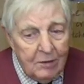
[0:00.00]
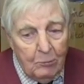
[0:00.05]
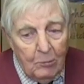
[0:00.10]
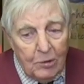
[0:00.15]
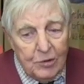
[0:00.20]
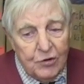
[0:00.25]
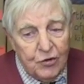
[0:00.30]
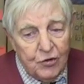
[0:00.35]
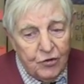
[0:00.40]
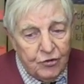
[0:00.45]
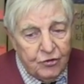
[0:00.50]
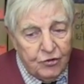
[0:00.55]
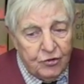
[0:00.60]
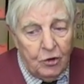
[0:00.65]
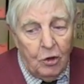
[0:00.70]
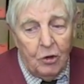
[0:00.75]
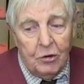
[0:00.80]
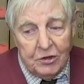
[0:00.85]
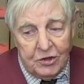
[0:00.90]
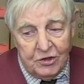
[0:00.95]
one of the
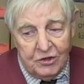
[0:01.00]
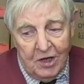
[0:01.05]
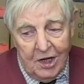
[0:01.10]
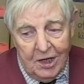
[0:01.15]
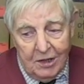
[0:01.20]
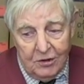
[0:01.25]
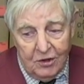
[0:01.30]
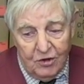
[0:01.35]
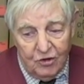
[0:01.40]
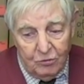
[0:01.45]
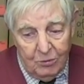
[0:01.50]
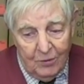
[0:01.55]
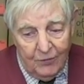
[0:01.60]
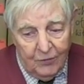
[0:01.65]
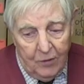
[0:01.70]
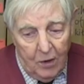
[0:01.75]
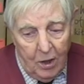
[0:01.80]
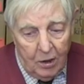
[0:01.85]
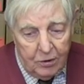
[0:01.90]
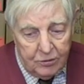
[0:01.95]
storage areas
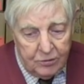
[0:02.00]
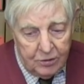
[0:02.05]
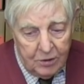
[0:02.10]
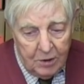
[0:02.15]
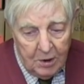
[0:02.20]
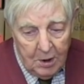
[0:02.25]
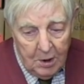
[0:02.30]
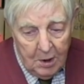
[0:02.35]
we've got,